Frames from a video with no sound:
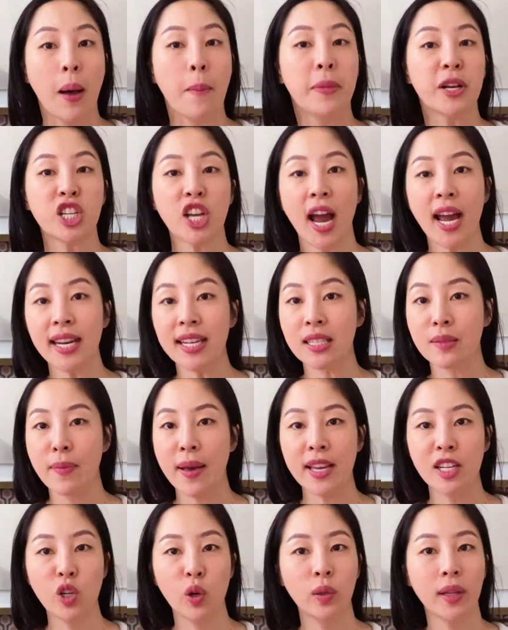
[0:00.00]
But Chinese
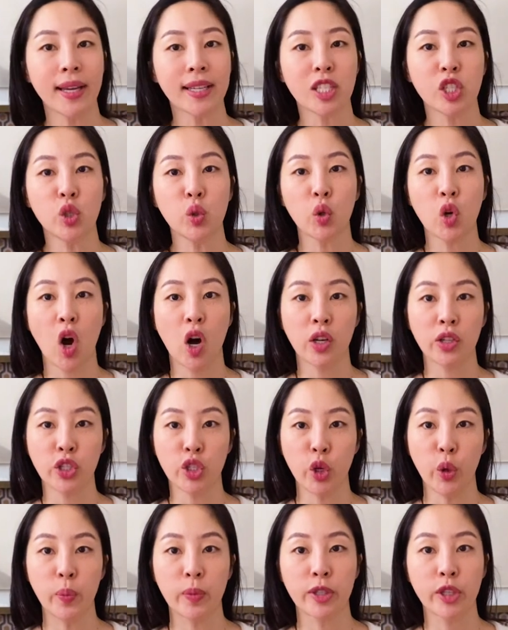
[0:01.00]
men don't like to do
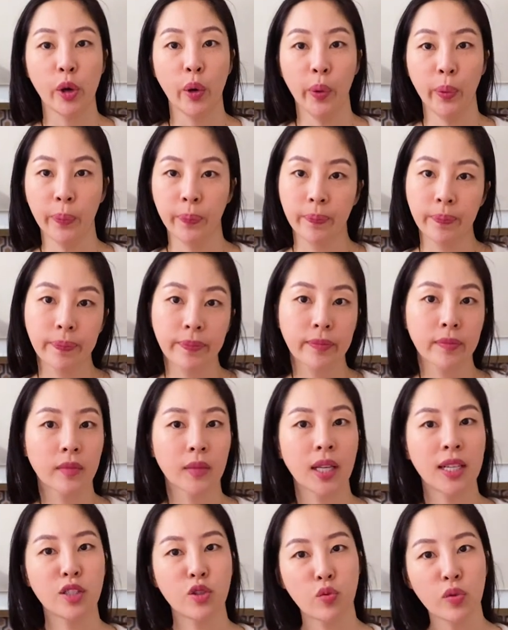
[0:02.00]
costumes, so
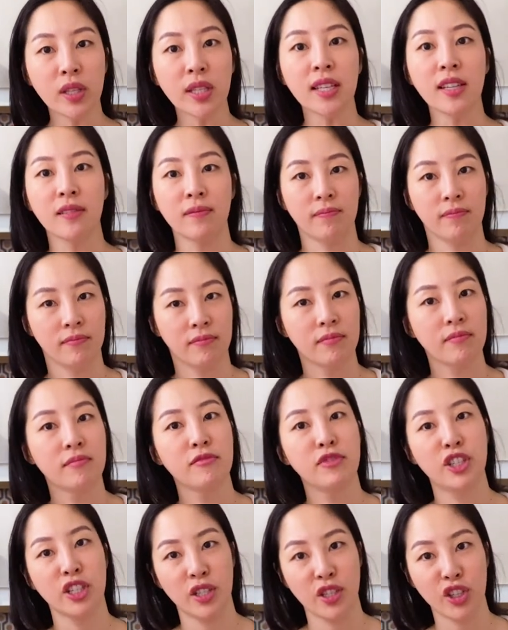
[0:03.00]
it's really
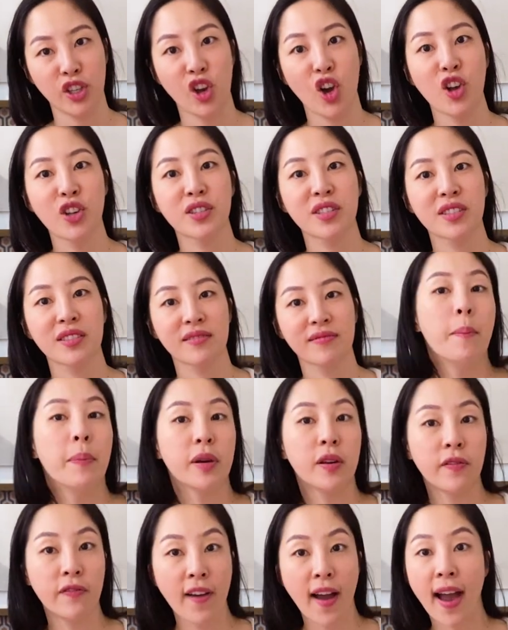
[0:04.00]
just the girls.
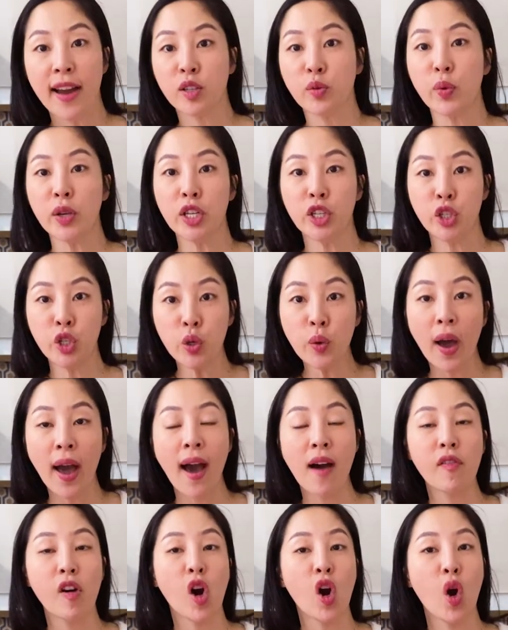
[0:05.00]
But in fact, we do
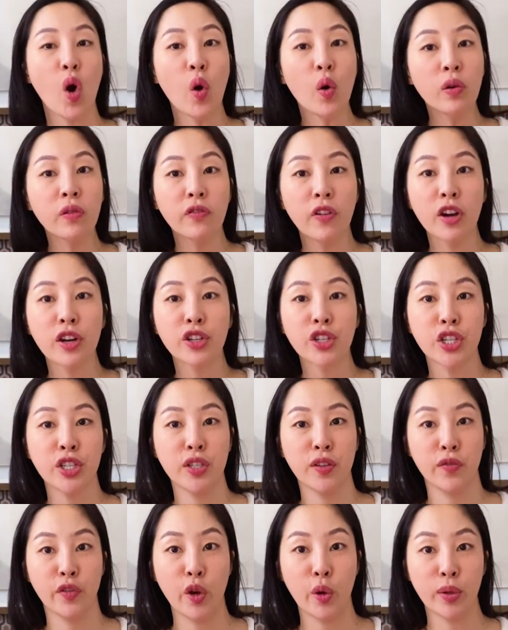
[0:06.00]
have our own versions
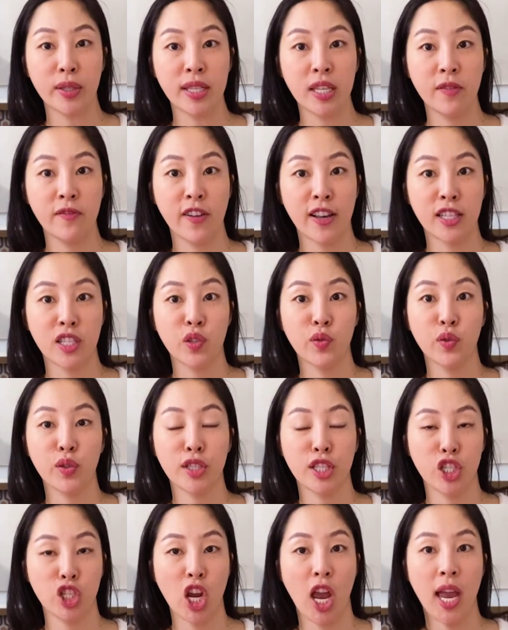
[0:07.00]
of ghost-themed
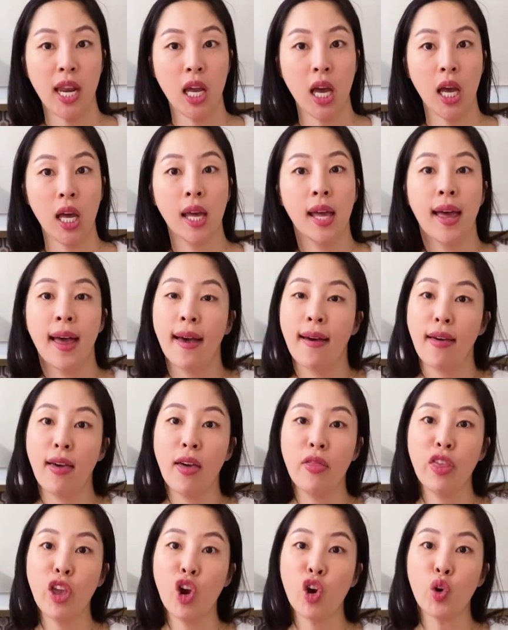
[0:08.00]
festivals in China,
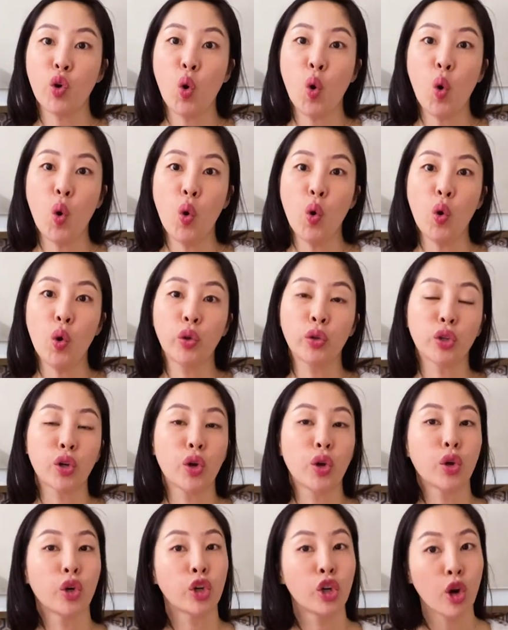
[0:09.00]
and they are called
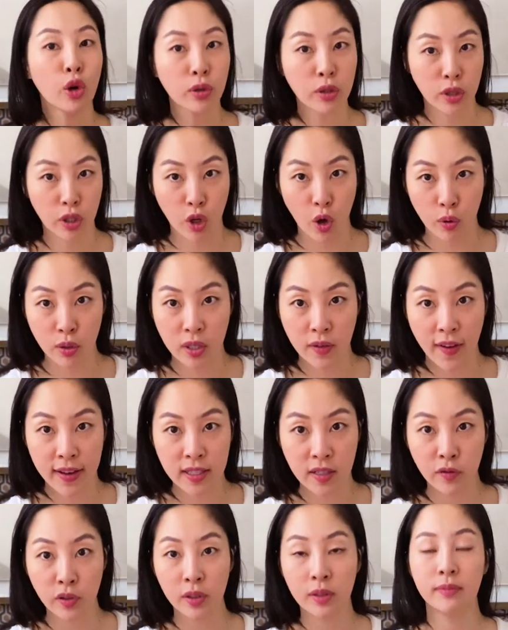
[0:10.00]
the Ghost
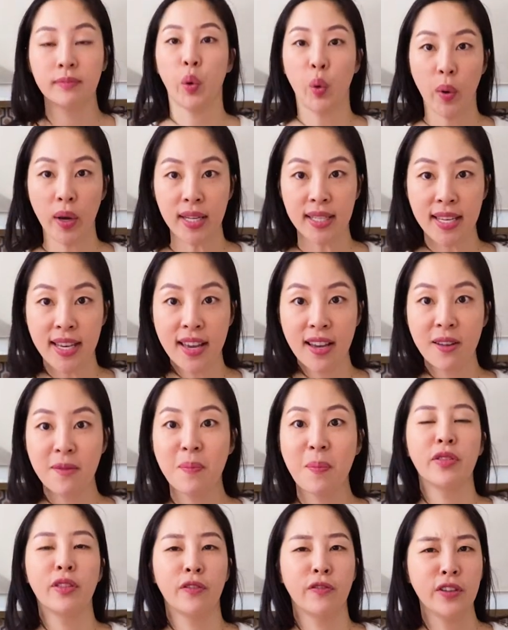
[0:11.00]
Festival, Guijie,
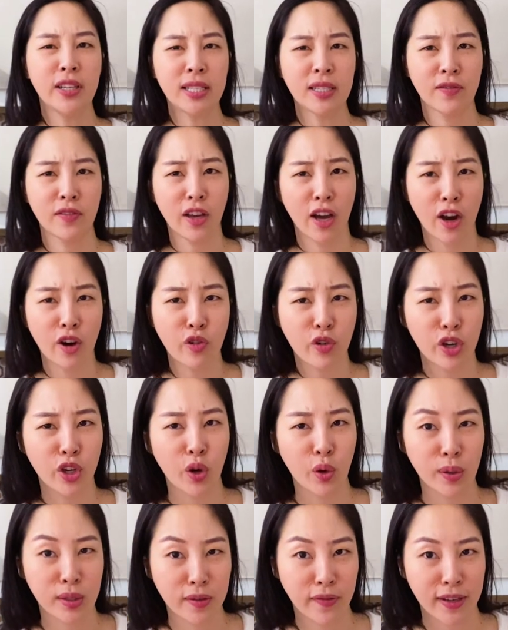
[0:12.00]
the Feast of the Hungry
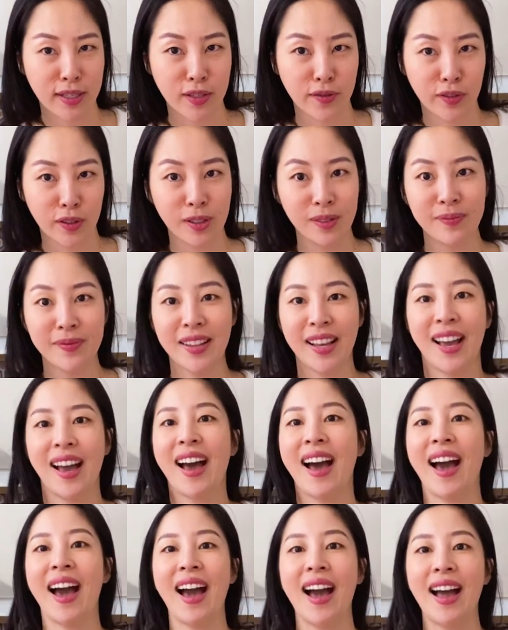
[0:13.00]
Ghost Festival,
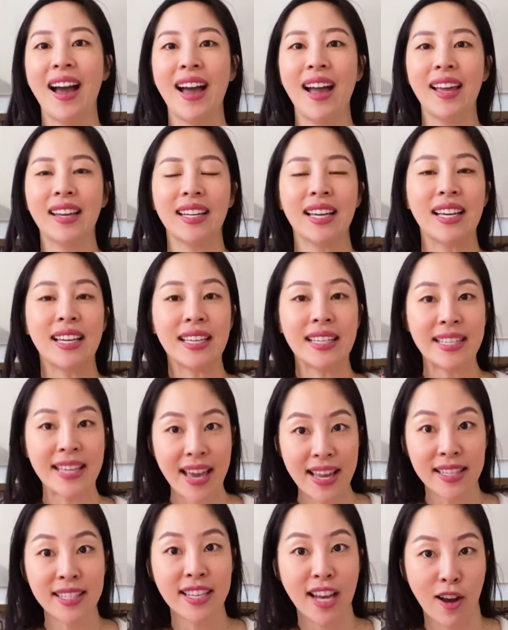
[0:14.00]
and
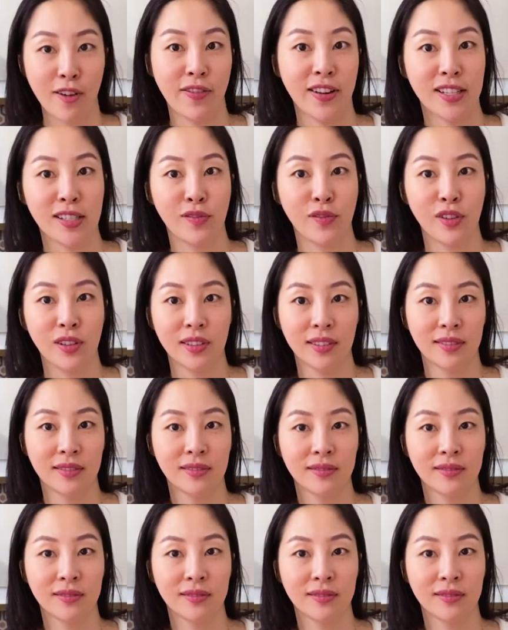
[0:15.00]
Yanxiao Festival.